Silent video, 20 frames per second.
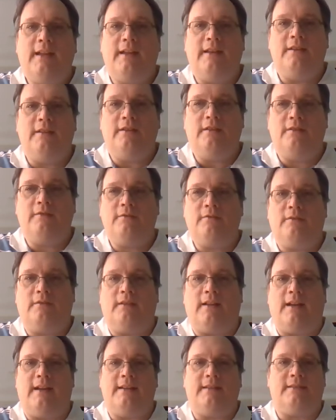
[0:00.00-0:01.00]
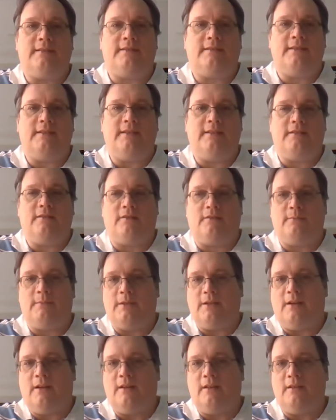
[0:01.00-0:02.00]
and utilize the
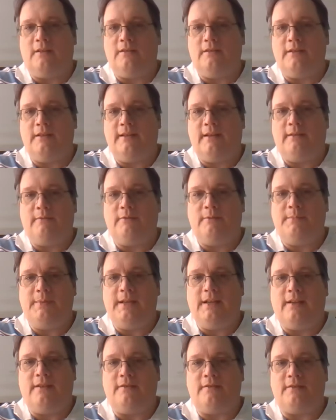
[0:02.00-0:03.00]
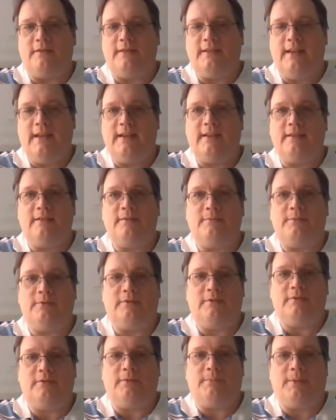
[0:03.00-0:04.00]
terminology that would be
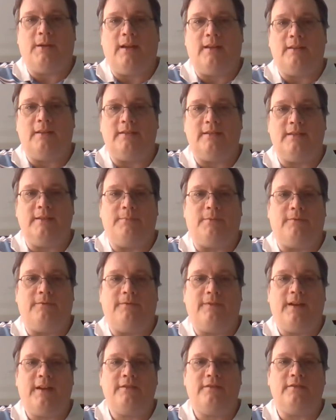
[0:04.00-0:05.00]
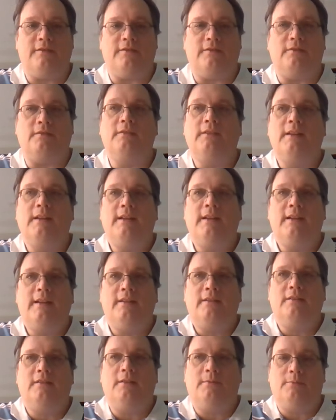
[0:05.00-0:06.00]
understandable to a policy professional,
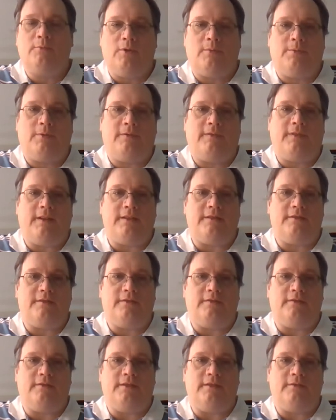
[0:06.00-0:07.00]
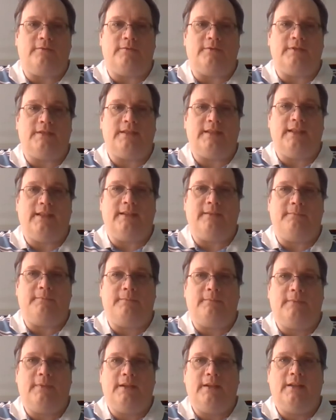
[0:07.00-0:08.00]
the more professional you will seem.
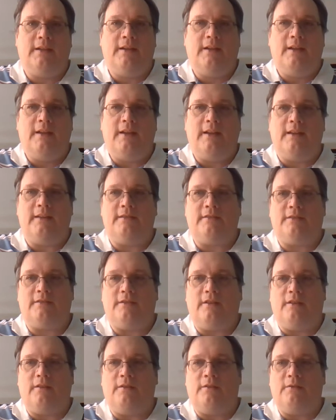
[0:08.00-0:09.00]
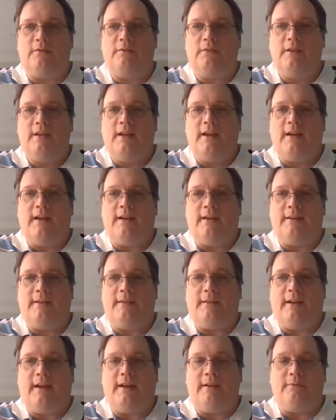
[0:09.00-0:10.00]
And so
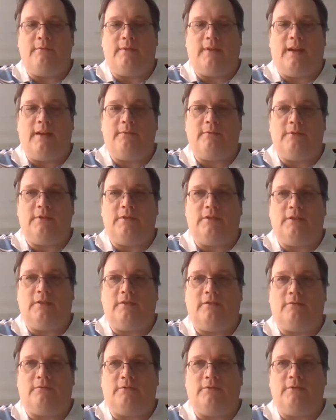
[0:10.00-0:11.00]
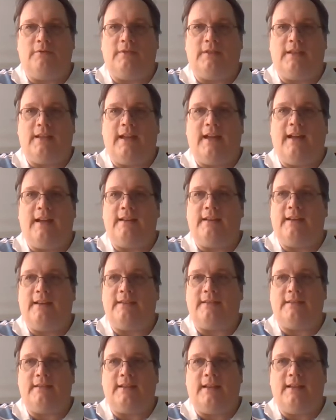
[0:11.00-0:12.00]
I would look through that. It
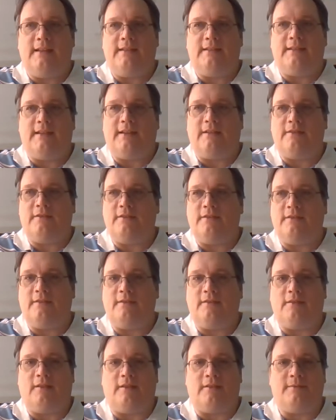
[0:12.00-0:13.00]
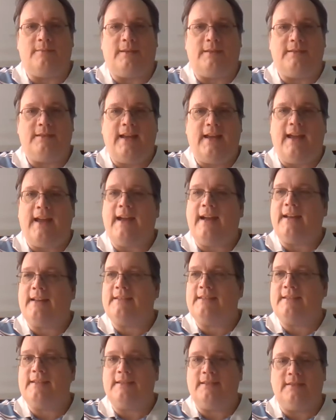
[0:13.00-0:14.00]
has a nice section, talks about
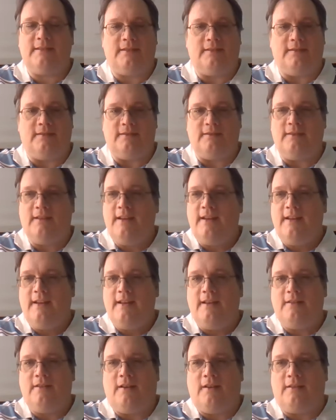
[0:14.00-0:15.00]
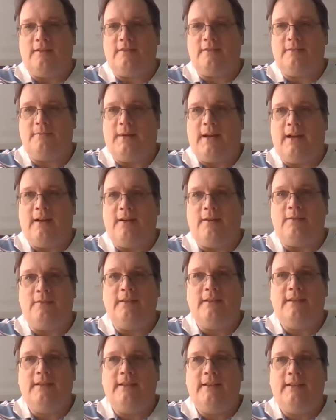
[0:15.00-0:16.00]
taxes and talks
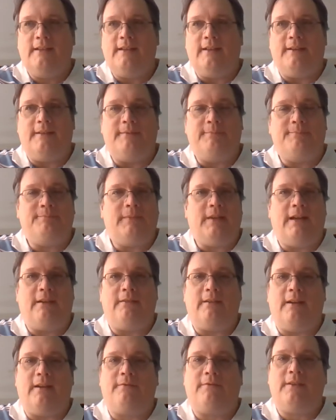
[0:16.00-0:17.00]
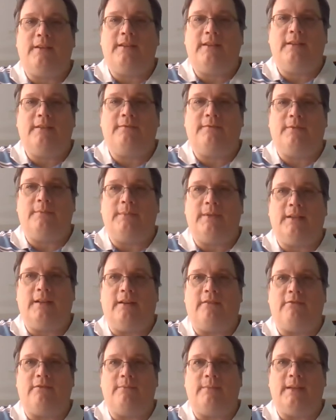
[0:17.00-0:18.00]
about everything from the
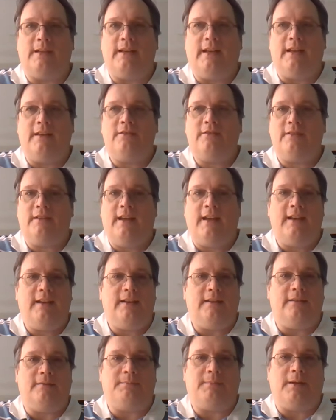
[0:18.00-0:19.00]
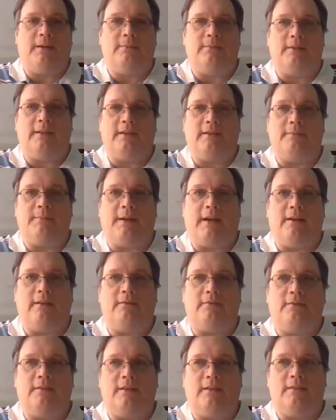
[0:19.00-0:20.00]
government educating the public
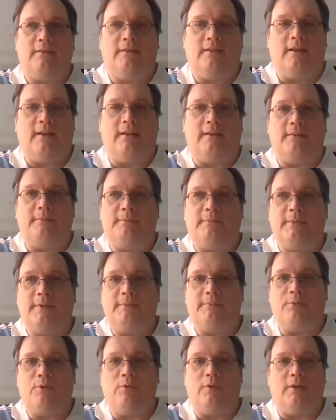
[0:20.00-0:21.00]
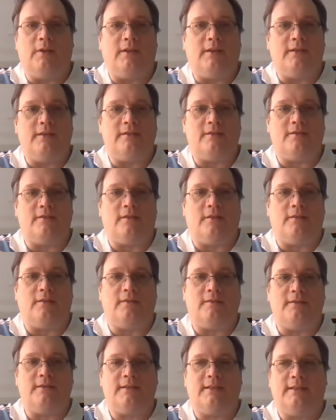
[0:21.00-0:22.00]
about important
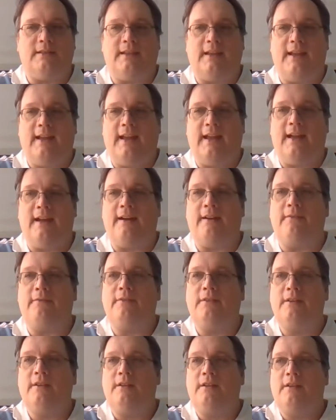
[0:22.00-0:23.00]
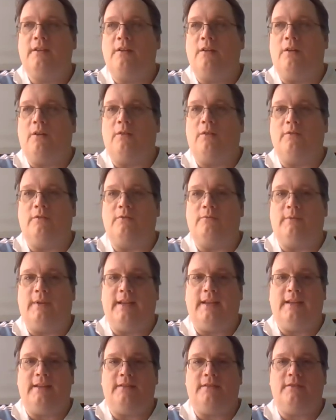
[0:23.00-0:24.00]
concerns that they have, all the
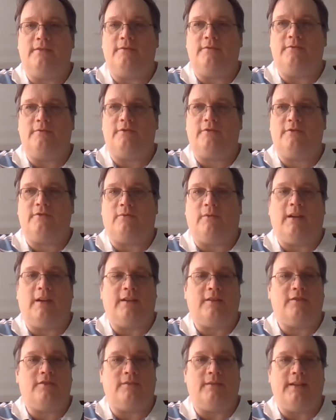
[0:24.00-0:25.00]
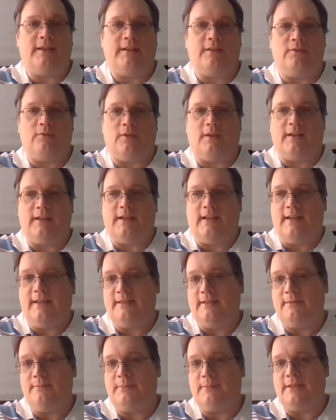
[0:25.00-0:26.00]
way to structuring and
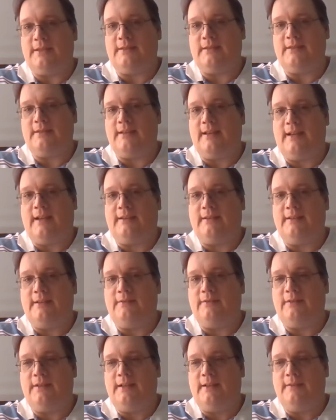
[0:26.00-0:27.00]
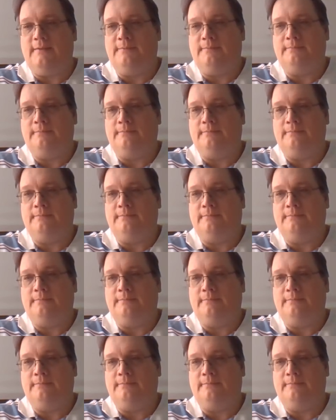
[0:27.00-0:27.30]
organizing business activity.